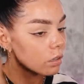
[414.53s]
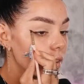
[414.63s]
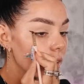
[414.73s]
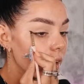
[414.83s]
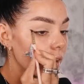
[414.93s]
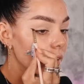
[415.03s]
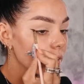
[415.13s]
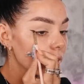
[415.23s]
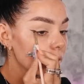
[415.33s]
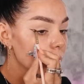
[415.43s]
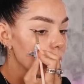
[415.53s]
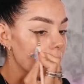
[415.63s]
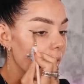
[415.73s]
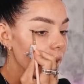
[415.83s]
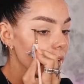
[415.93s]
Then pull it
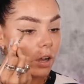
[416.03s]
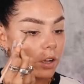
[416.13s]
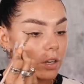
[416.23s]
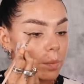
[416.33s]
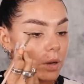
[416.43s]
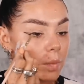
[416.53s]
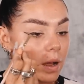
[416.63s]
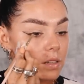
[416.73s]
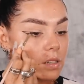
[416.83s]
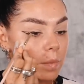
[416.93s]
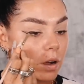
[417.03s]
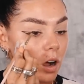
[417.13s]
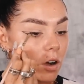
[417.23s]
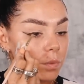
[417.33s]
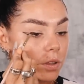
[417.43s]
back. I only pull it back till about
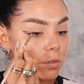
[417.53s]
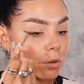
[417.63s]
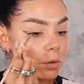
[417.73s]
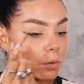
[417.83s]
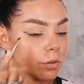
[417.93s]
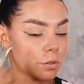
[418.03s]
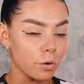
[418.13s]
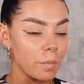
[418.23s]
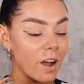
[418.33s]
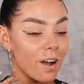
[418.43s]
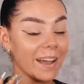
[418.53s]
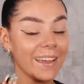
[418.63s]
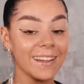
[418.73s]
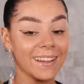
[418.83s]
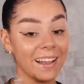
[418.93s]
halfway through my
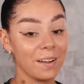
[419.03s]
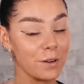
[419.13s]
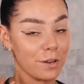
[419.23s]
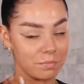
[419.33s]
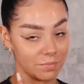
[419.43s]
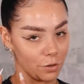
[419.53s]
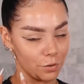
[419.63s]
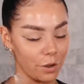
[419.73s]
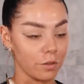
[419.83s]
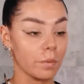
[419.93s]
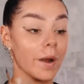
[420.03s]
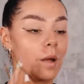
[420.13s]
eye. When not going through my